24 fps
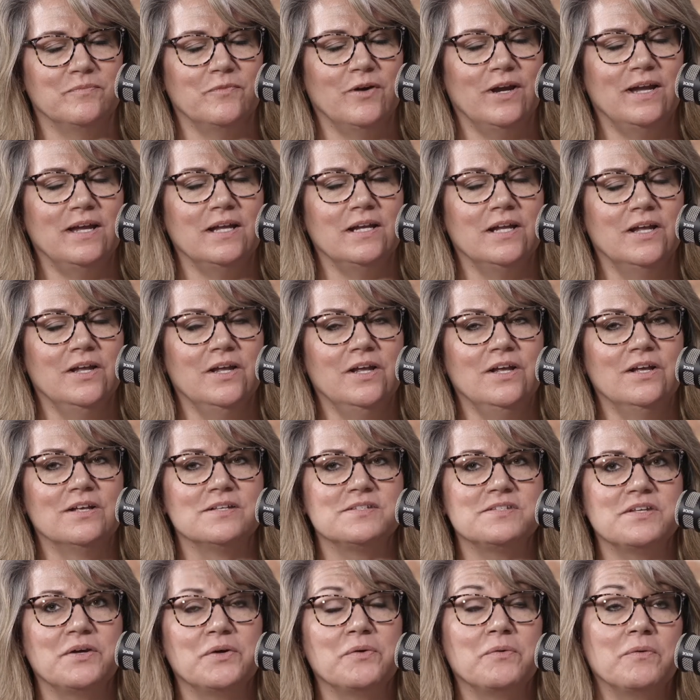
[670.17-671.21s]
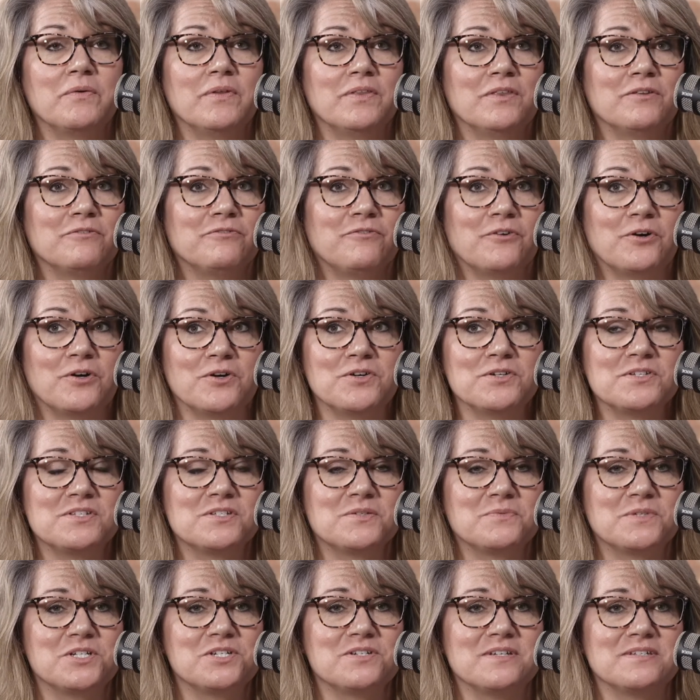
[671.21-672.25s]
Right. So the
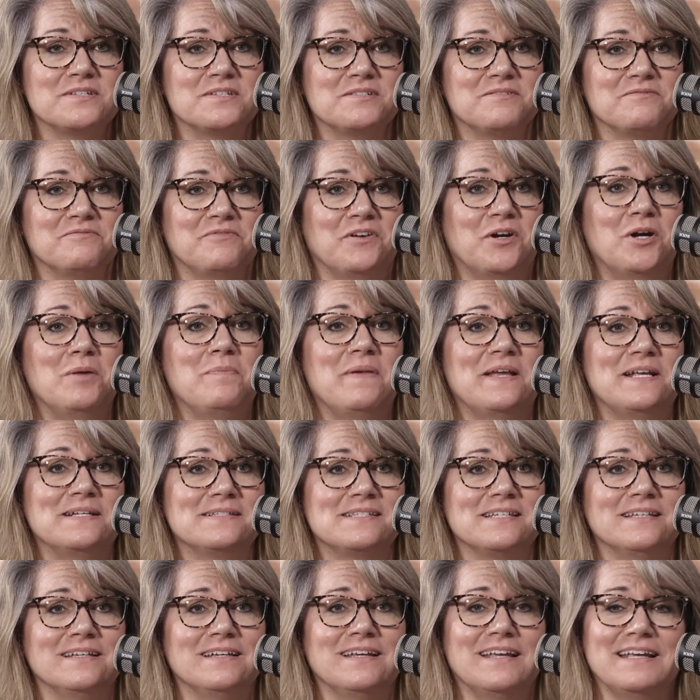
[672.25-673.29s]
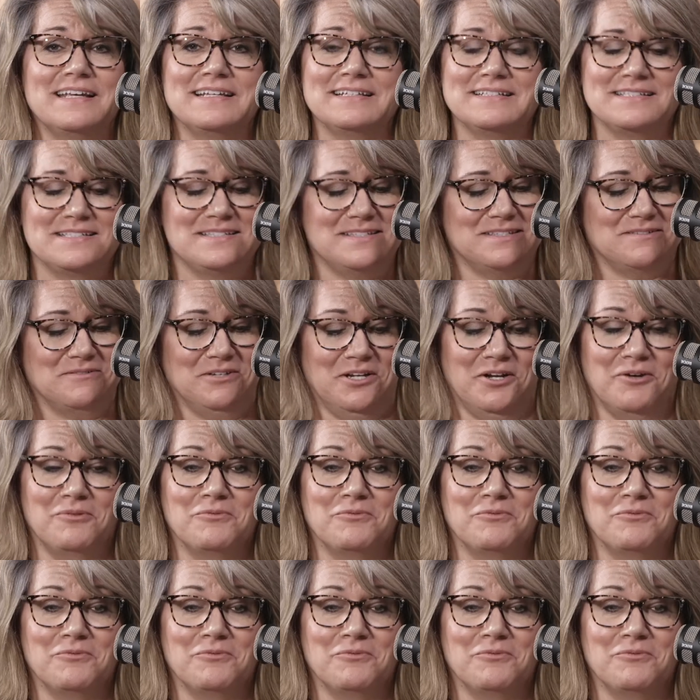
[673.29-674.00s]
first, which is very basic, is,